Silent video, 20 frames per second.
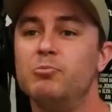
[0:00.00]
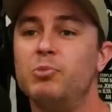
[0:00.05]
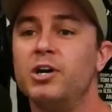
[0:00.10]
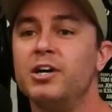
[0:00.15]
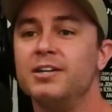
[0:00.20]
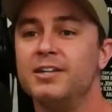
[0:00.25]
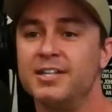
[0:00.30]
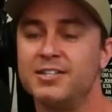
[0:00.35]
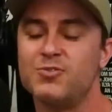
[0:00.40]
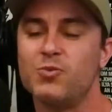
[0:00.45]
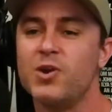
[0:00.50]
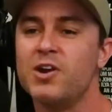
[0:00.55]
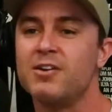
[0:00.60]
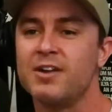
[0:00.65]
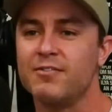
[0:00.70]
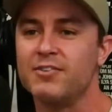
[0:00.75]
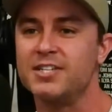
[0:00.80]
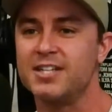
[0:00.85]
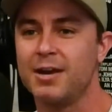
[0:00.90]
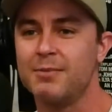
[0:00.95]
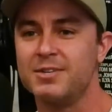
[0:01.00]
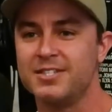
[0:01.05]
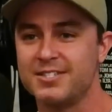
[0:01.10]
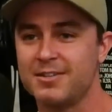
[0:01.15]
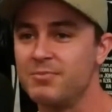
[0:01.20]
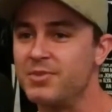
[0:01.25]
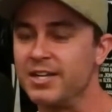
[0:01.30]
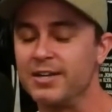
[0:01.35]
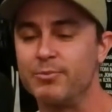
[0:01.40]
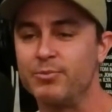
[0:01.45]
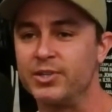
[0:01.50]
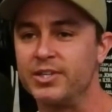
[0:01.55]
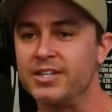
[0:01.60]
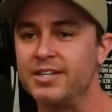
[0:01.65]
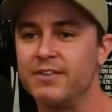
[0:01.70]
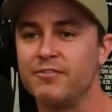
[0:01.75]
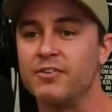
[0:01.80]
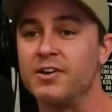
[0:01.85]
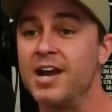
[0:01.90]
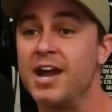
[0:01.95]
But it's weird. Every time it's something
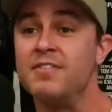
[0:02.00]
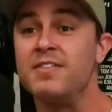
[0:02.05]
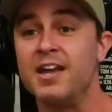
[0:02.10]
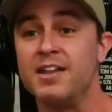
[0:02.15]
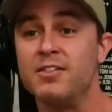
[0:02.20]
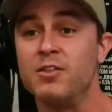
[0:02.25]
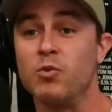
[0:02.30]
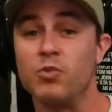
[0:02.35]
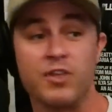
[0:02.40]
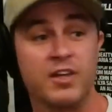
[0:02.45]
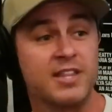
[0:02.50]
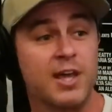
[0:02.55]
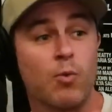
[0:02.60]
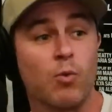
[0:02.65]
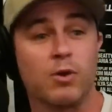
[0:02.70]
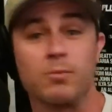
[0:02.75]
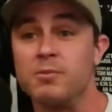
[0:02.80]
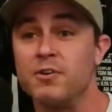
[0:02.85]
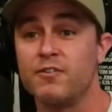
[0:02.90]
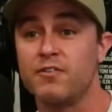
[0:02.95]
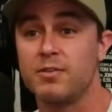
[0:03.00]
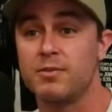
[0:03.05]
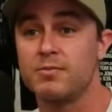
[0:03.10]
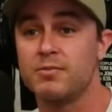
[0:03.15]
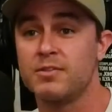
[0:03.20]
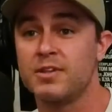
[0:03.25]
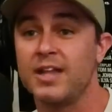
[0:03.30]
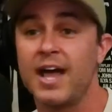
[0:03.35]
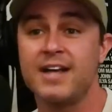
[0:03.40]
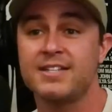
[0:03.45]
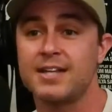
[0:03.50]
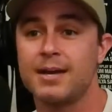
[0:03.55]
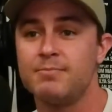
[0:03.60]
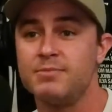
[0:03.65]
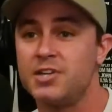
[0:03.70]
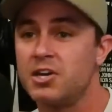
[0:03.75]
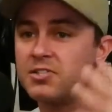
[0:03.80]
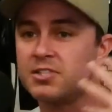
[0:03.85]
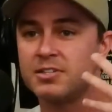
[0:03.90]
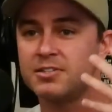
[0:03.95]
completely different. And then the thing that worked me for the last
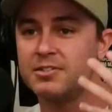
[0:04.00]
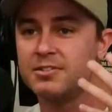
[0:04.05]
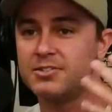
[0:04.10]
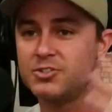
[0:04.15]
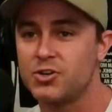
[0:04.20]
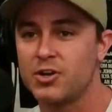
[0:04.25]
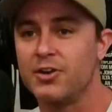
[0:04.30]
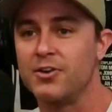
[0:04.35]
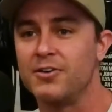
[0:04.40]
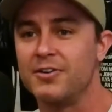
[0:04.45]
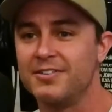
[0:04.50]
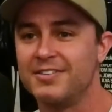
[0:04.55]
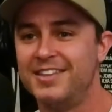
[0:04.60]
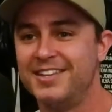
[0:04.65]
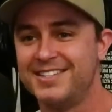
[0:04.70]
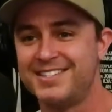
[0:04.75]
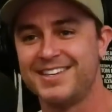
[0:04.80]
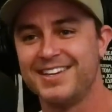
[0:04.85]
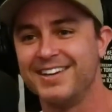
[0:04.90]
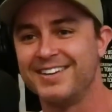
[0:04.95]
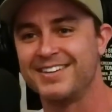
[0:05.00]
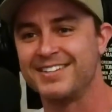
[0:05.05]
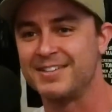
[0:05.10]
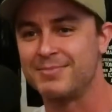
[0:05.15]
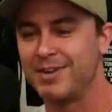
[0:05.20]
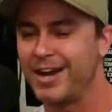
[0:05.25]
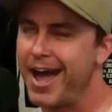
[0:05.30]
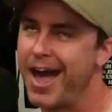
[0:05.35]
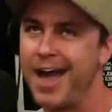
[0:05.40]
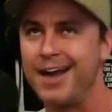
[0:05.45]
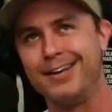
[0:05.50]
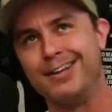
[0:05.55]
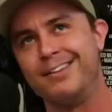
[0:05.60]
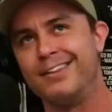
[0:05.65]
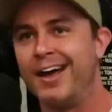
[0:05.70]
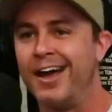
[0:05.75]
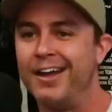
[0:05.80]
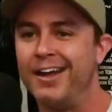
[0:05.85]
time doesn't trigger this because I'm like, ah, I did